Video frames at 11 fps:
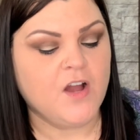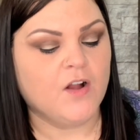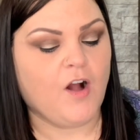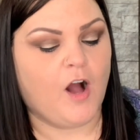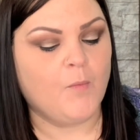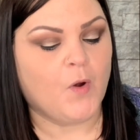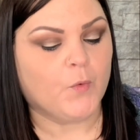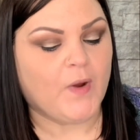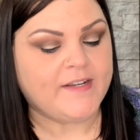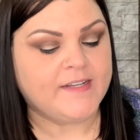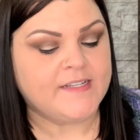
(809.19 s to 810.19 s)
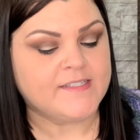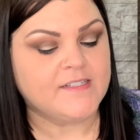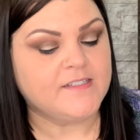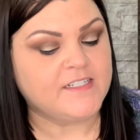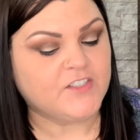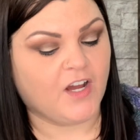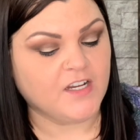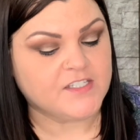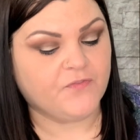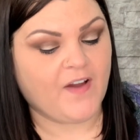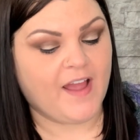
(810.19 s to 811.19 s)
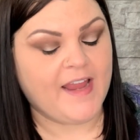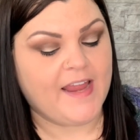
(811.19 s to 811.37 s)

calm redness, detoxify,